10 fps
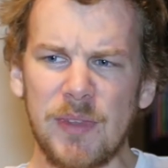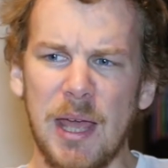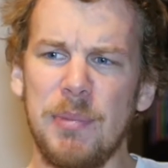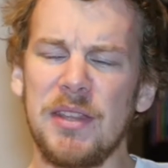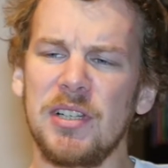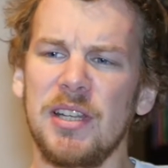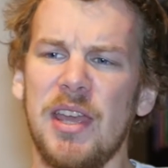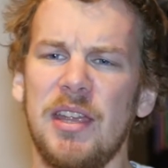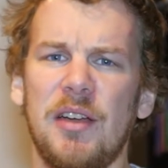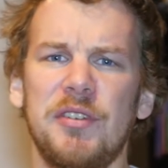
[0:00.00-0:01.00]
And
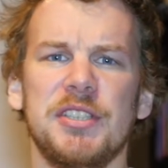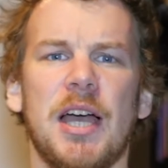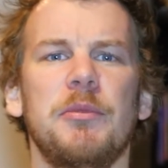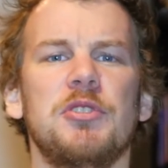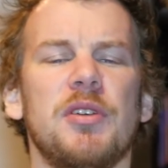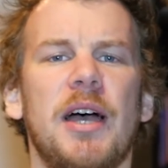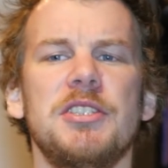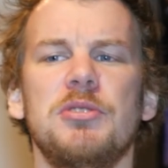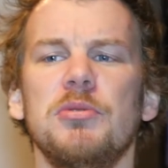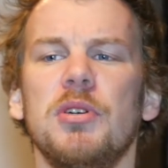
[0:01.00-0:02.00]
basically every time you try
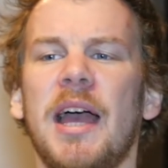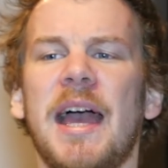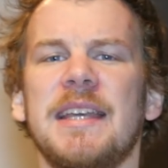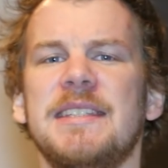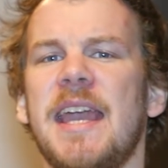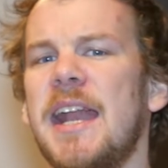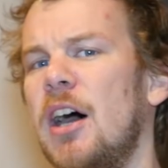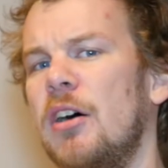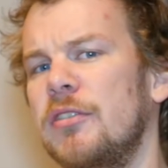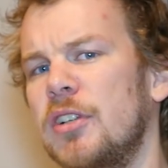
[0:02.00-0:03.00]
to get
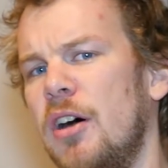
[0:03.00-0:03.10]
out